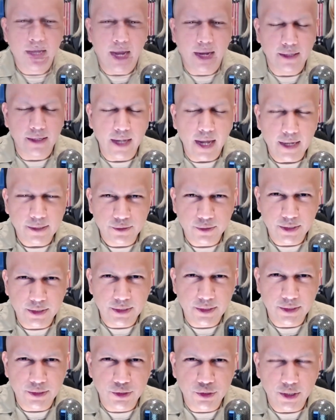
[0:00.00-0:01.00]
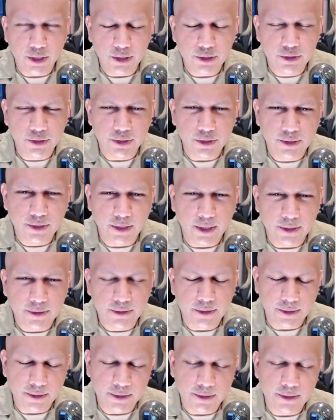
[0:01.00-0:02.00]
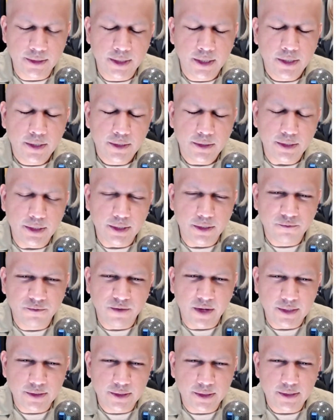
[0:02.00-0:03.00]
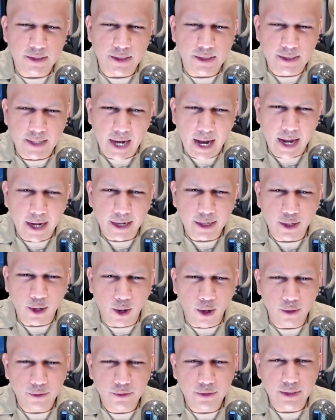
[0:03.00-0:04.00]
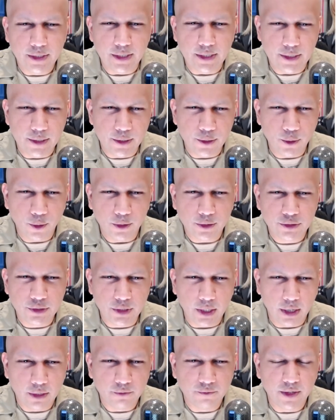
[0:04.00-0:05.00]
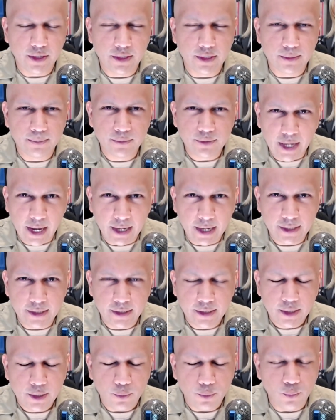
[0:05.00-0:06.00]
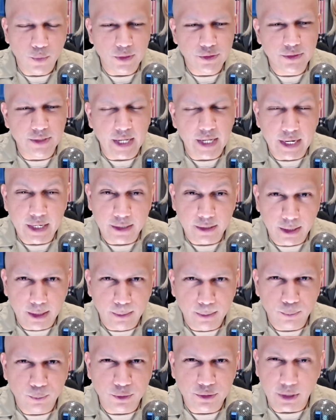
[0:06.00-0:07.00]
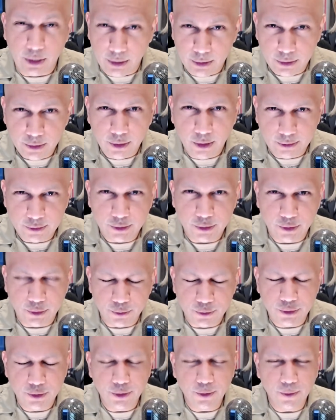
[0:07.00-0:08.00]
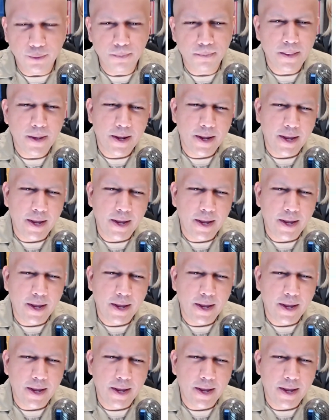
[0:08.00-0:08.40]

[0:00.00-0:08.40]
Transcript: And lastly, the judge discusses the defense's attack on the New York Child Victims Act, which they claimed was unconstitutional.